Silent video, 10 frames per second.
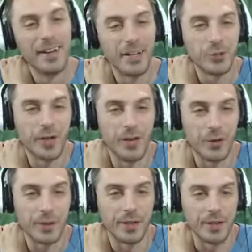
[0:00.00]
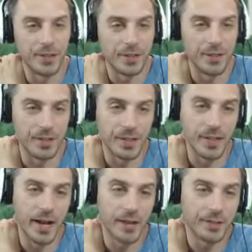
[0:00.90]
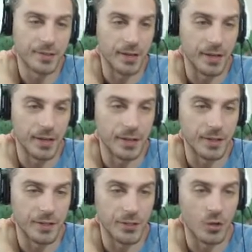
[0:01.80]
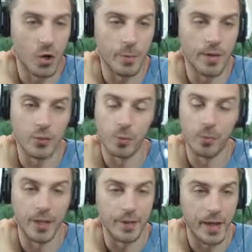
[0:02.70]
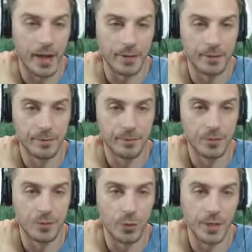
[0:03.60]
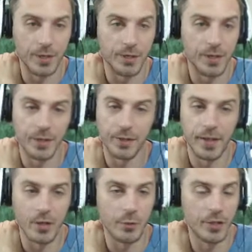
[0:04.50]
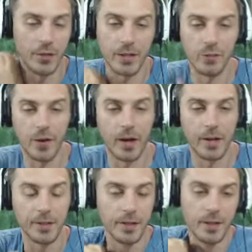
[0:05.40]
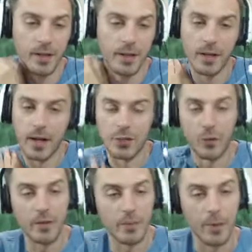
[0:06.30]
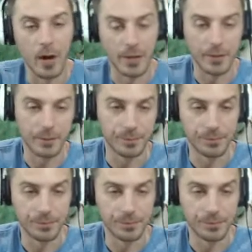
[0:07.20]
It's okay though, because he's an EX and Carbink don't play that. So he can get the KO here, that's fine. I don't even mind.